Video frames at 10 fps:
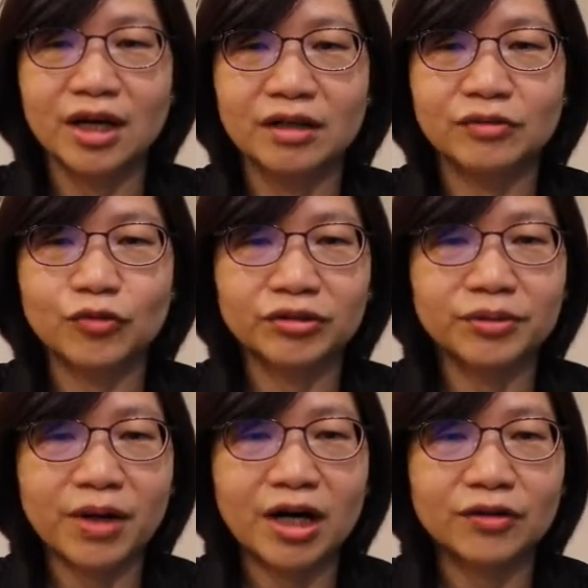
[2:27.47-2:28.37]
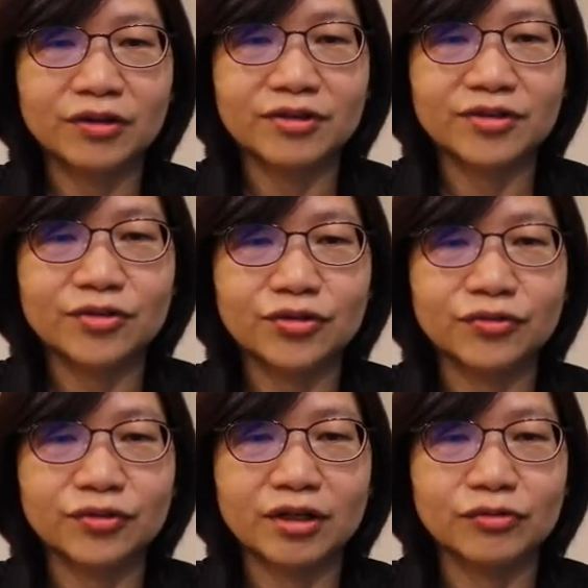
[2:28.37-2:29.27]
The running power is
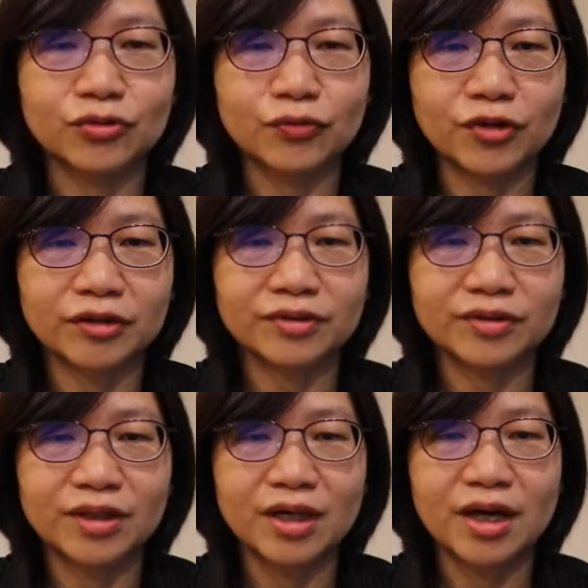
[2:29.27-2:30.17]
200 watts.